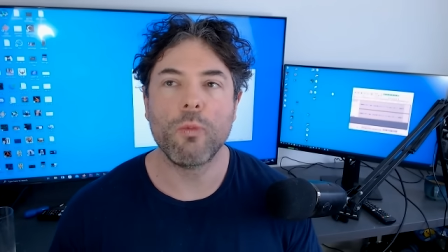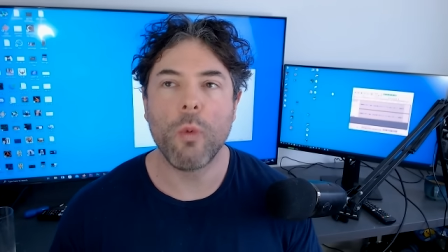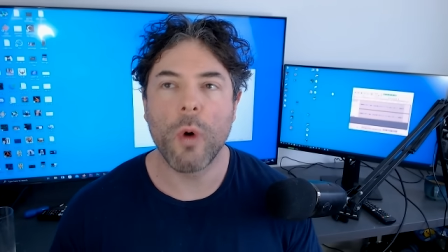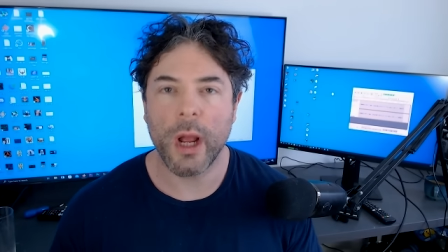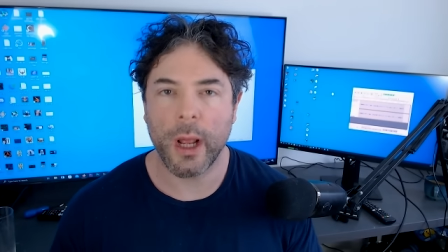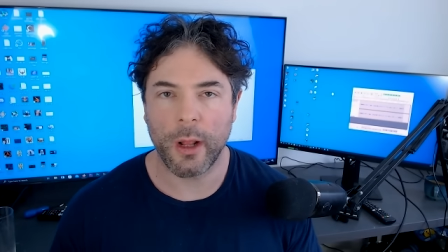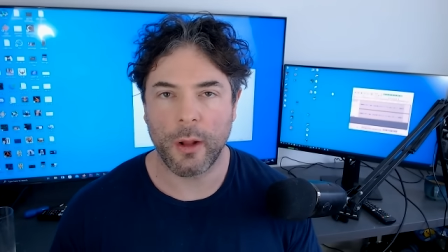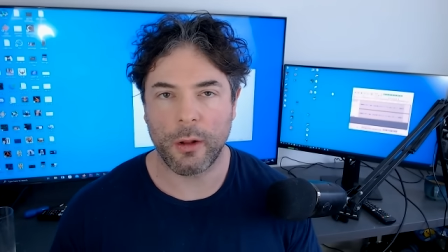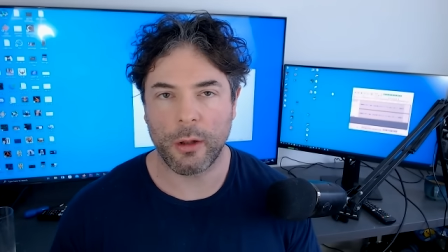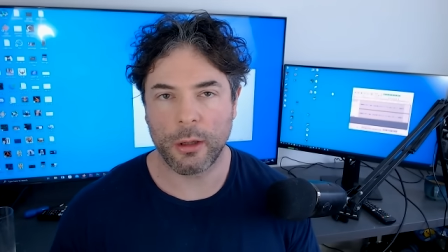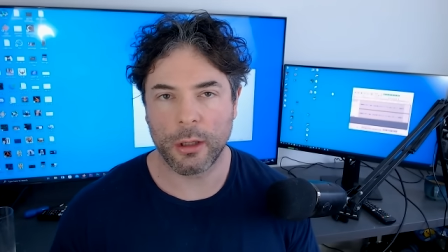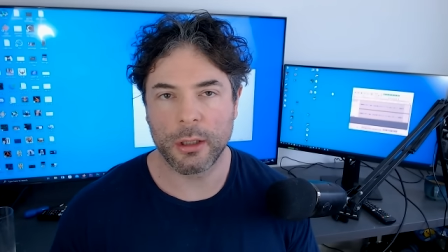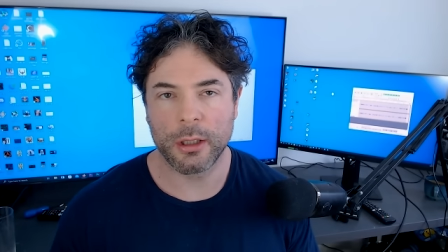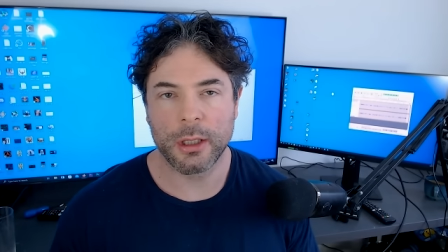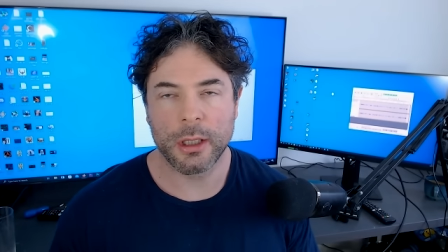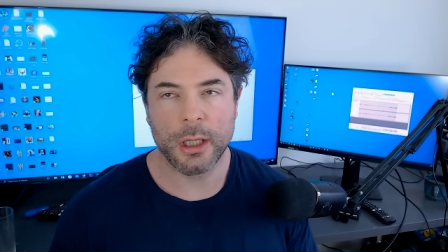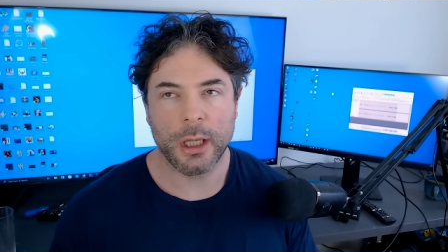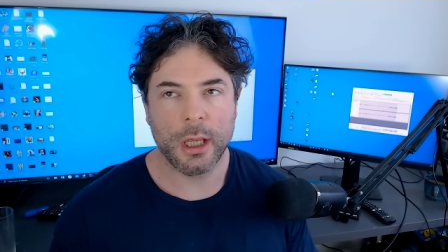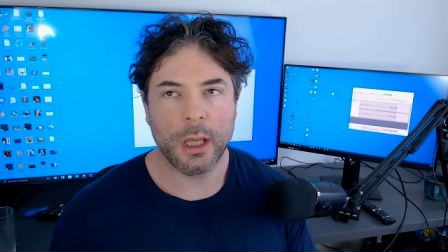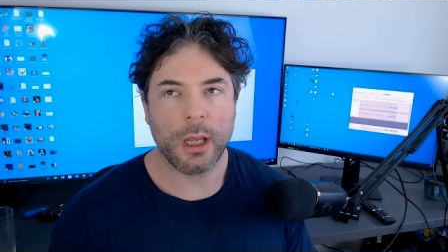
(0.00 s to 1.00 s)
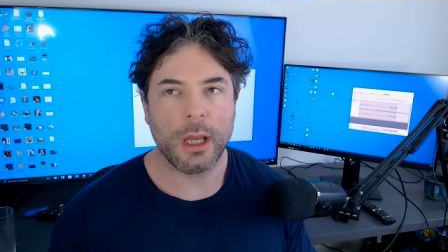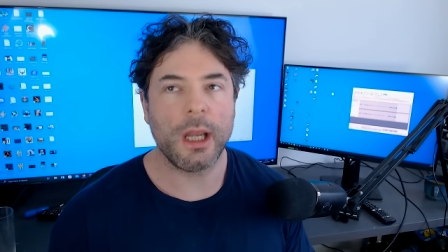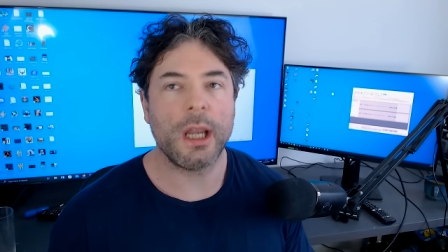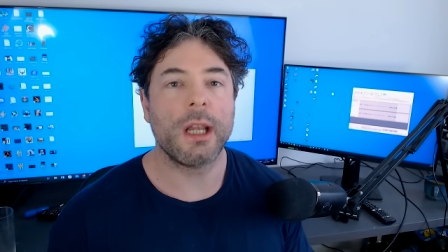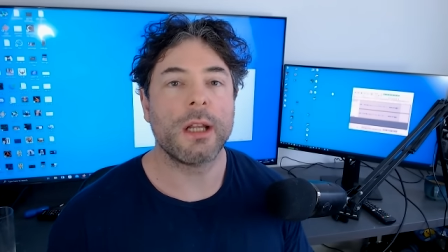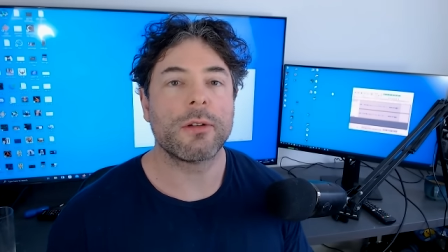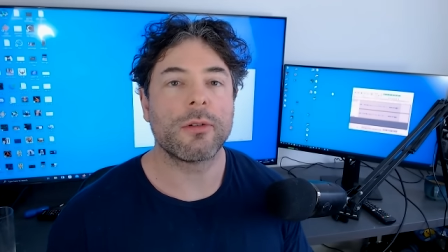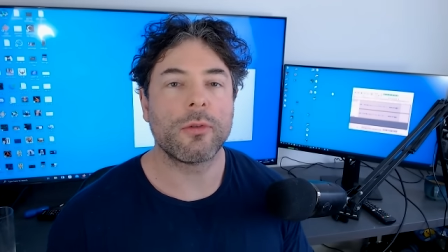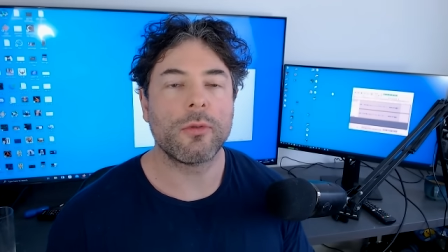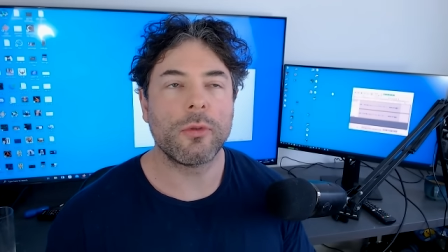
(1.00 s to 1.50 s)
Well,
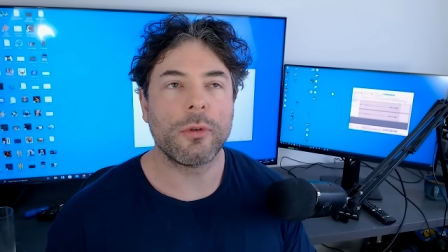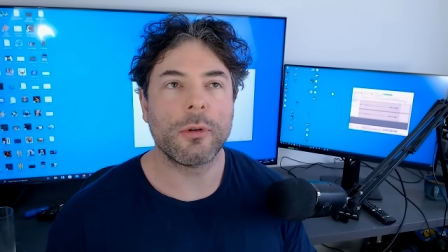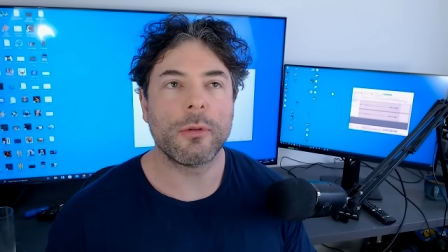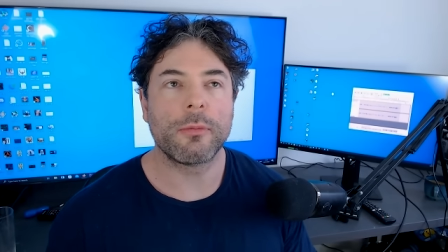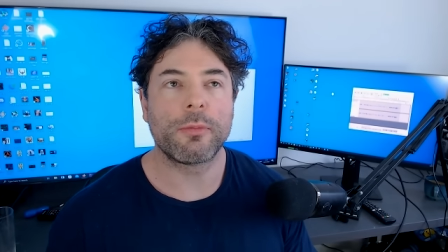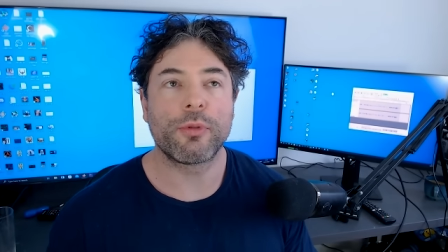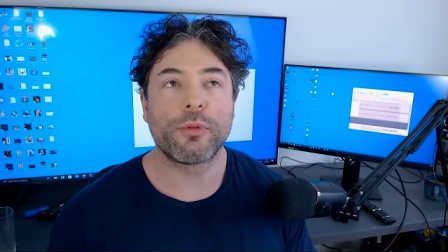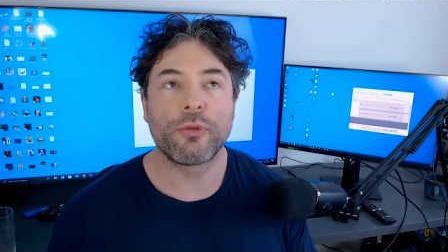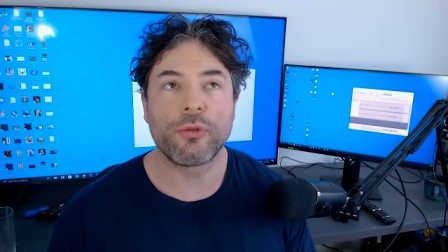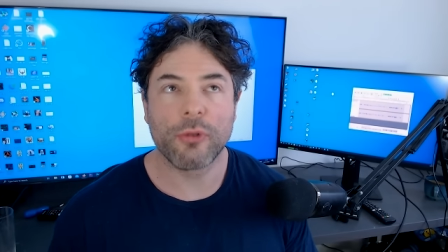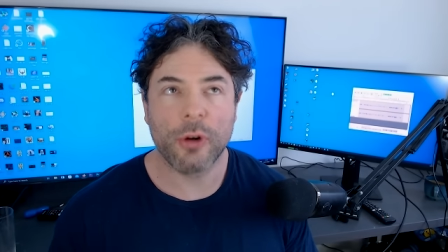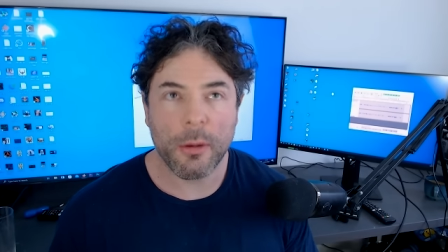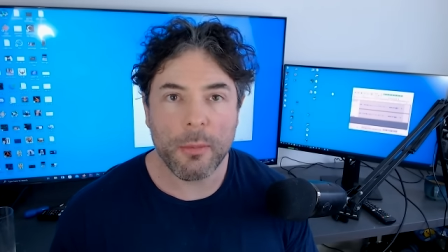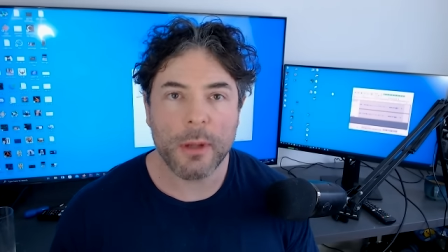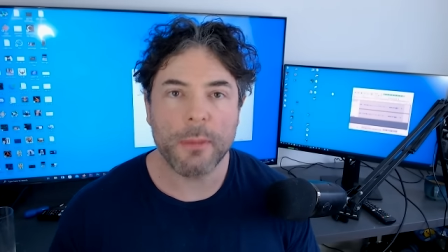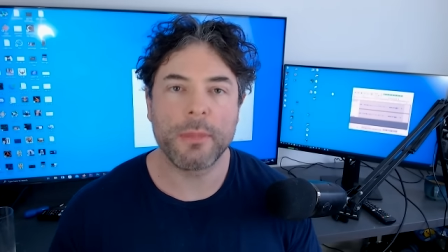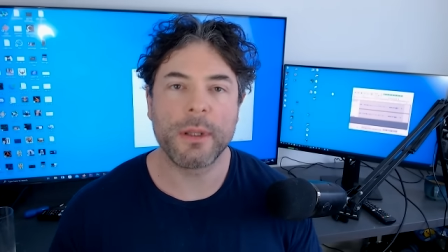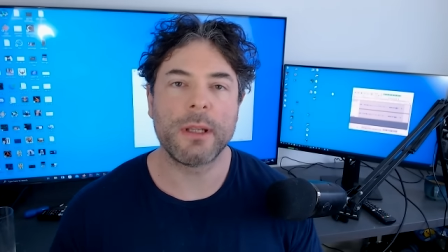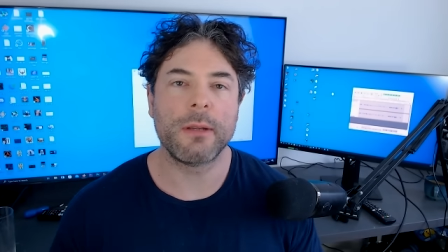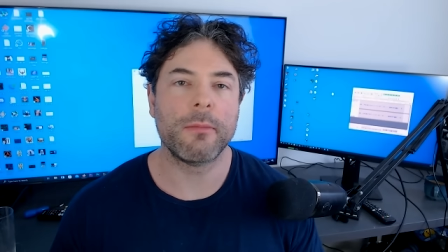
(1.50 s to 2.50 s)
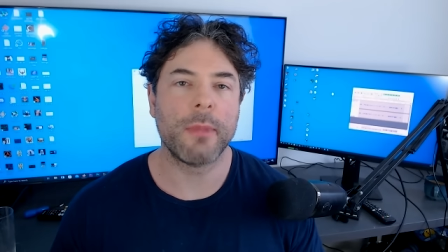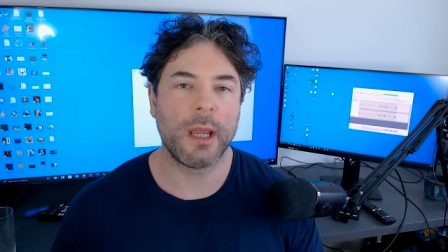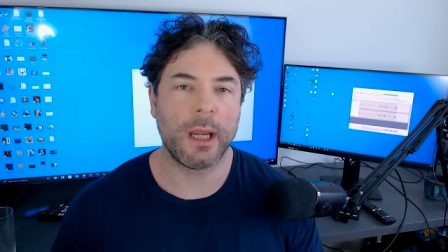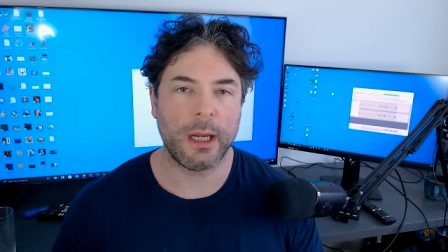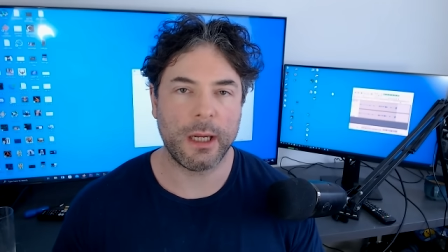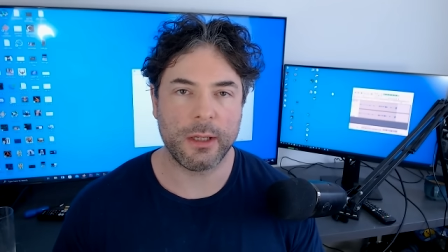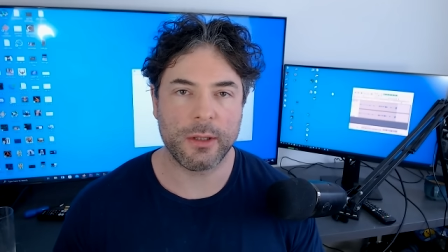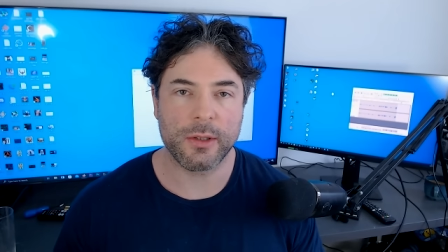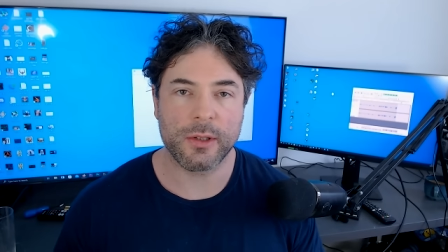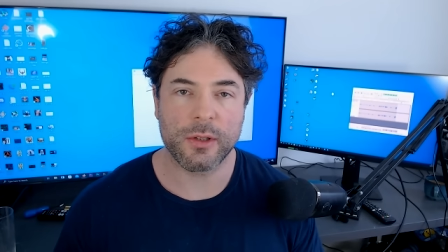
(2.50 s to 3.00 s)
it probably
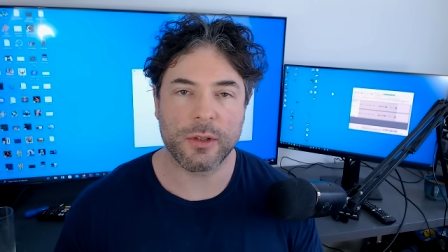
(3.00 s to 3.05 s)
means